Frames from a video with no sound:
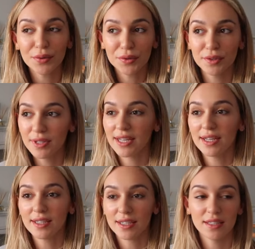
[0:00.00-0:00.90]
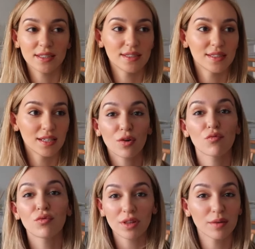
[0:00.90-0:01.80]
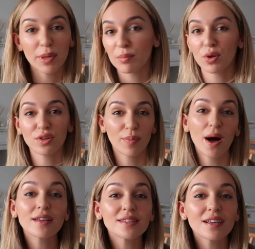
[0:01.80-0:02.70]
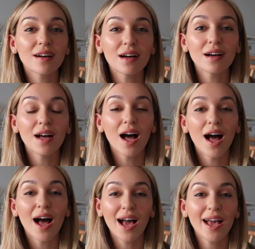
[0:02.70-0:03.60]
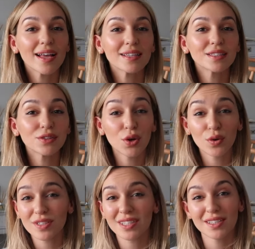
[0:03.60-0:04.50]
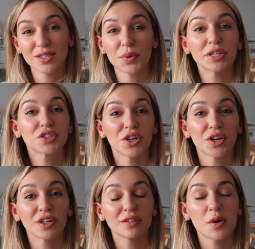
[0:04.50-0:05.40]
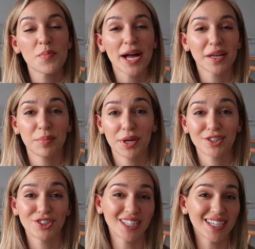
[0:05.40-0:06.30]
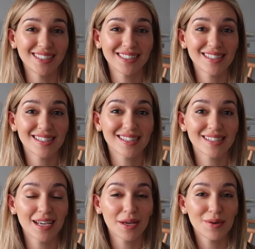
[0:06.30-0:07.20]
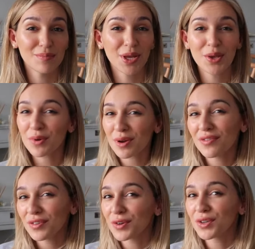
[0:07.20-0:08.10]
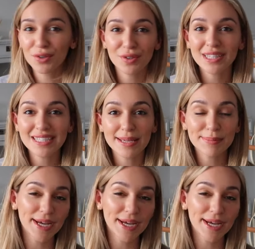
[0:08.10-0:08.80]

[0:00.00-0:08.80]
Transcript: all you need is a really big bowl of pasta and an oversized sweatshirt, a baggy pair of jeans, but you want to feel cute at the same